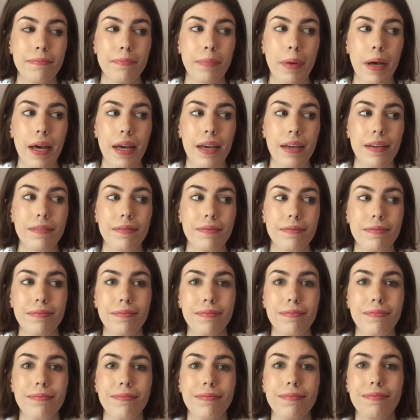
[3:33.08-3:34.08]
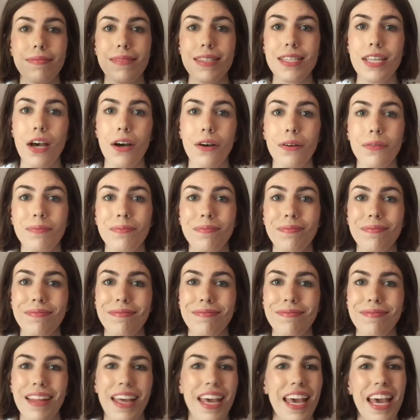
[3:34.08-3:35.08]
But, so,
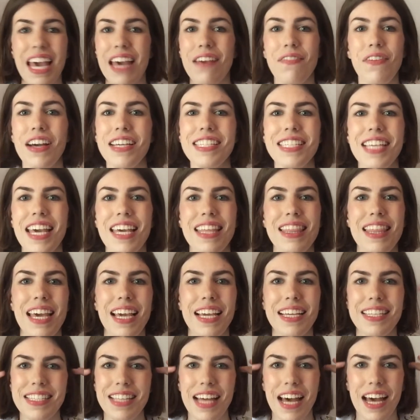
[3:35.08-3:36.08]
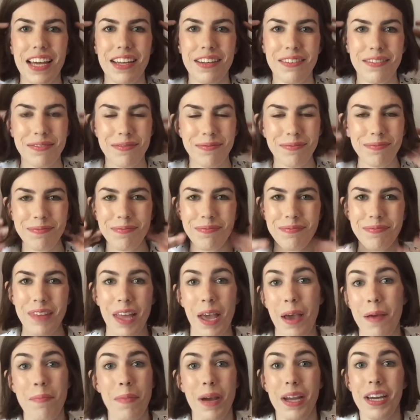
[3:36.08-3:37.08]
if I say things that
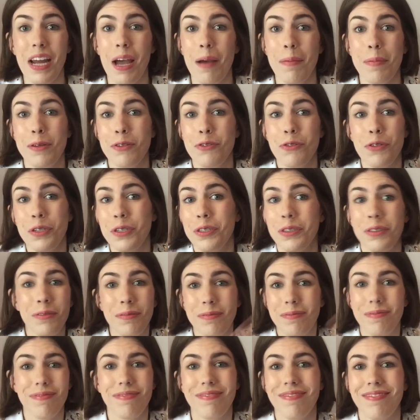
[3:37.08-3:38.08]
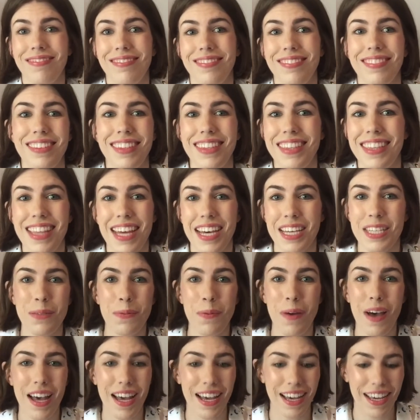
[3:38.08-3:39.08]
might not be true, that's
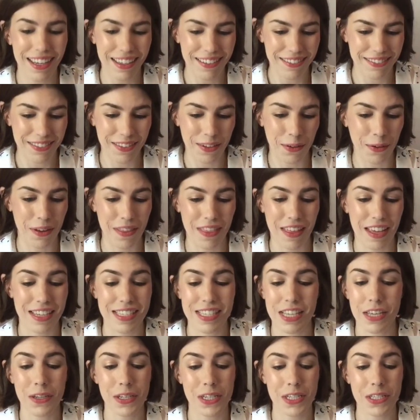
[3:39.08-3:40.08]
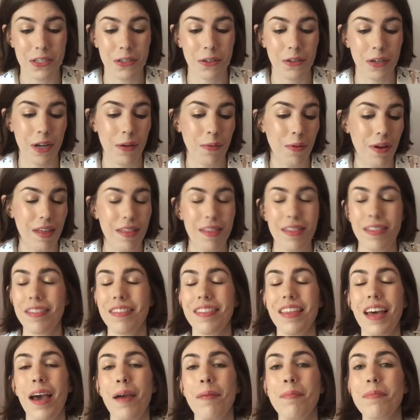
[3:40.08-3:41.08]
why, or things that you disagree with.
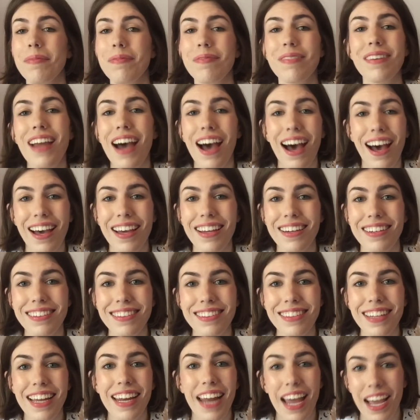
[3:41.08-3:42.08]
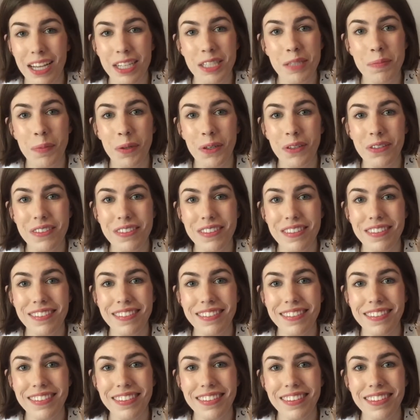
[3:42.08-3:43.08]
I'm not an expert.
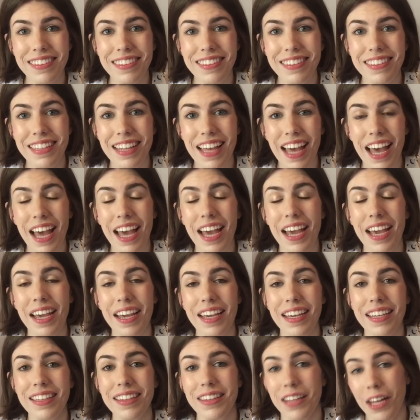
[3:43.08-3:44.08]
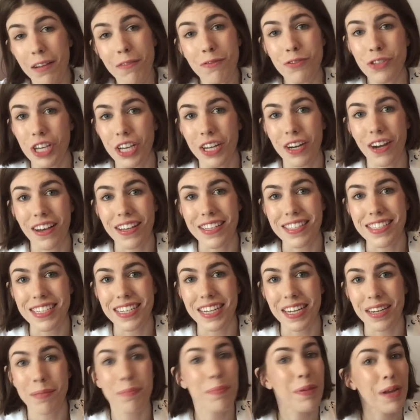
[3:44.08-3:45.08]
I love Jane
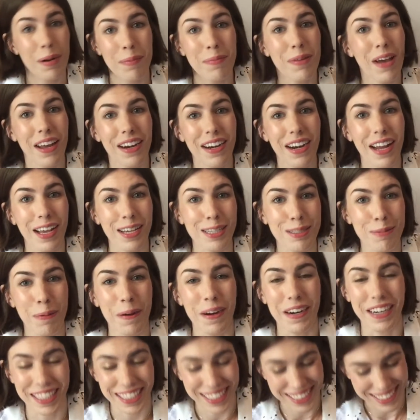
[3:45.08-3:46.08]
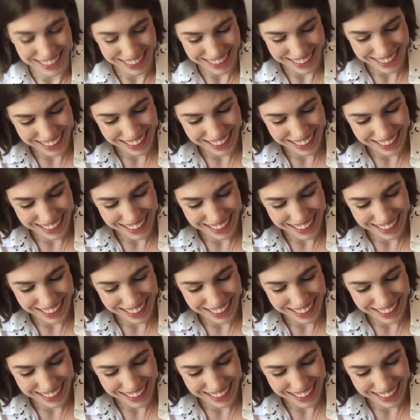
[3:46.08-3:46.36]
Austen, but I'm not an expert.